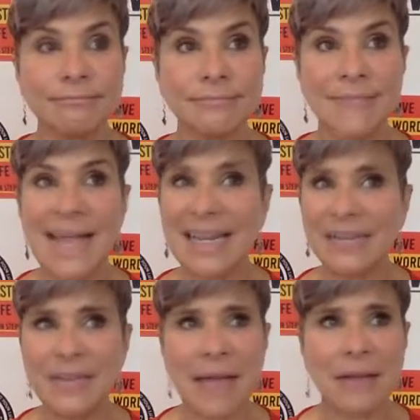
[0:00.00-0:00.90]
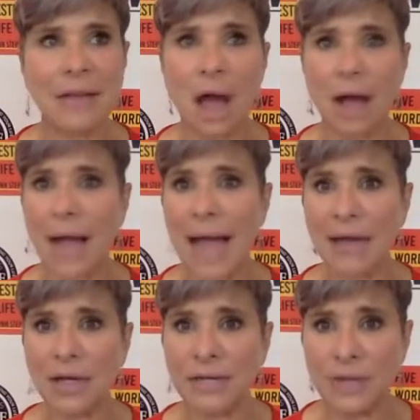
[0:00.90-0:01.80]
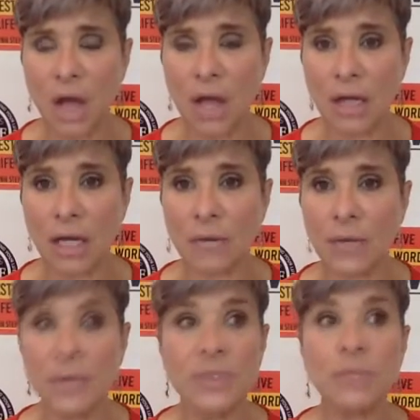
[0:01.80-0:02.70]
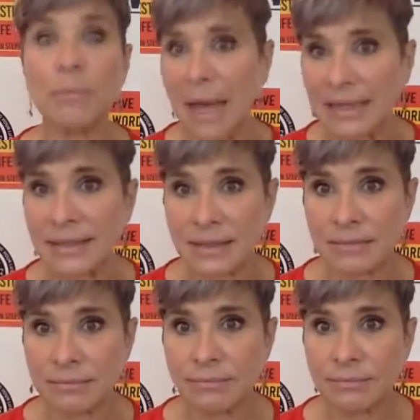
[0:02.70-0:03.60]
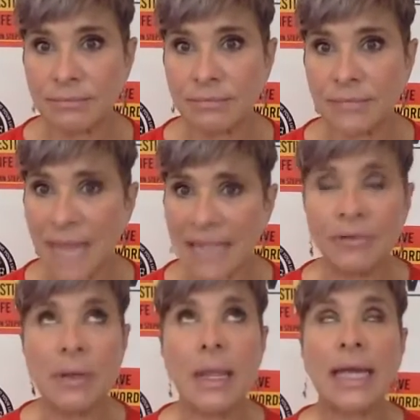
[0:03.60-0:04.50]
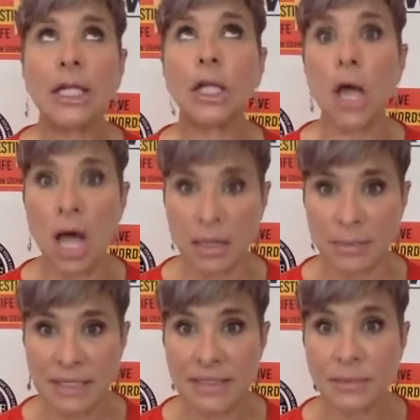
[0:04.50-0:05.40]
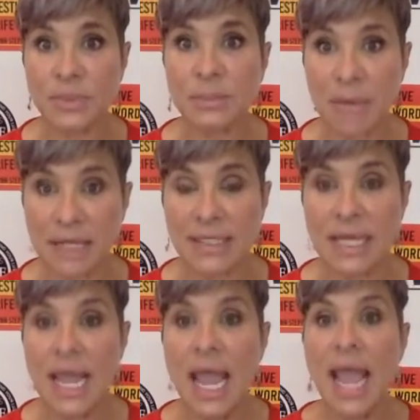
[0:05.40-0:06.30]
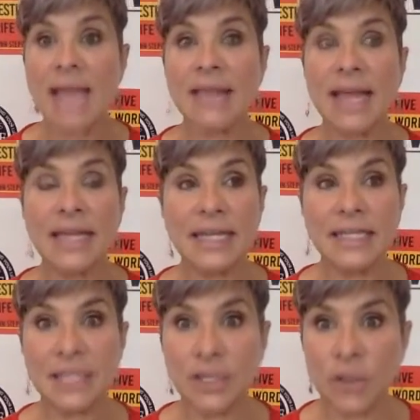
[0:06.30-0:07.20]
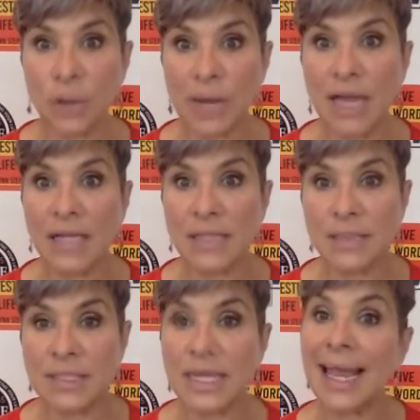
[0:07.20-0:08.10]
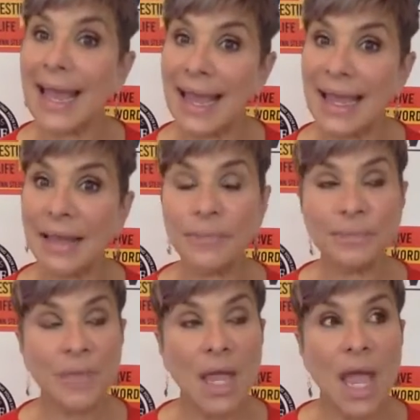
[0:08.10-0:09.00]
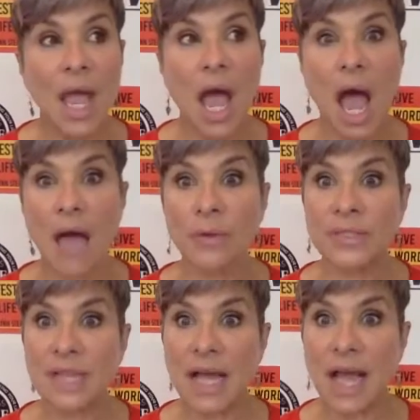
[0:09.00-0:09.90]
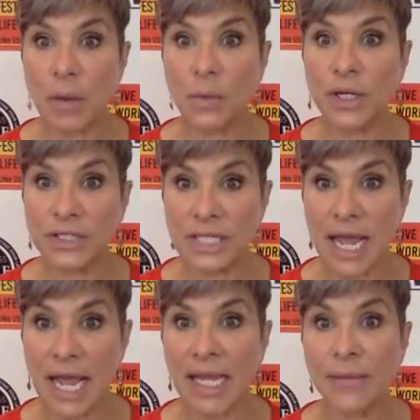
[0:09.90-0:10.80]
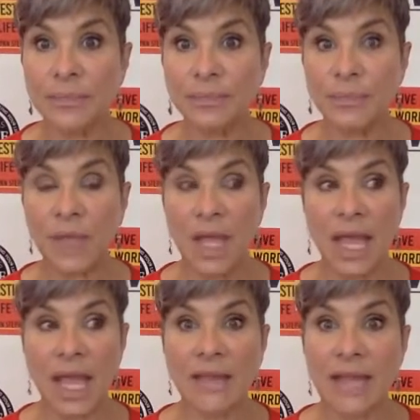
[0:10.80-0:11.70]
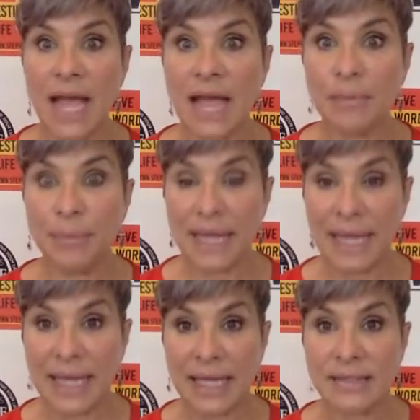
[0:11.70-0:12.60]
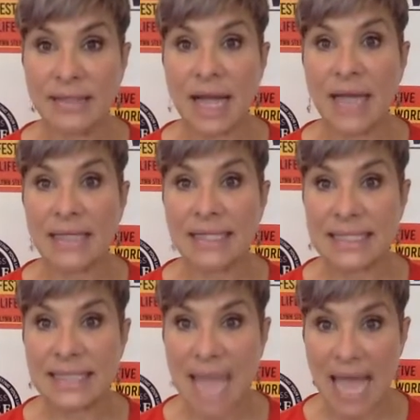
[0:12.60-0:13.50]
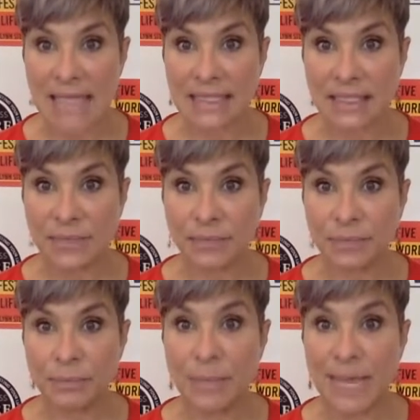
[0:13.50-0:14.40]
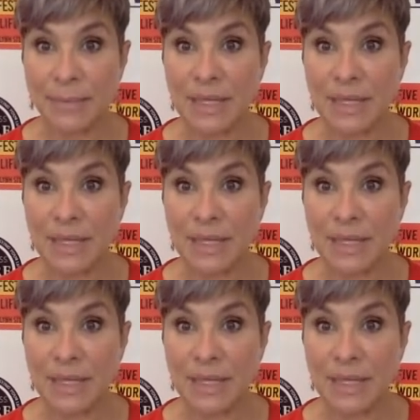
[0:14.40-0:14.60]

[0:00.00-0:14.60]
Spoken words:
not even that long. I don't even know how long it was, months, not even like long months. It was months. And then next thing you know, my husband's like, hey, I was at work today and they had pigs on set, baby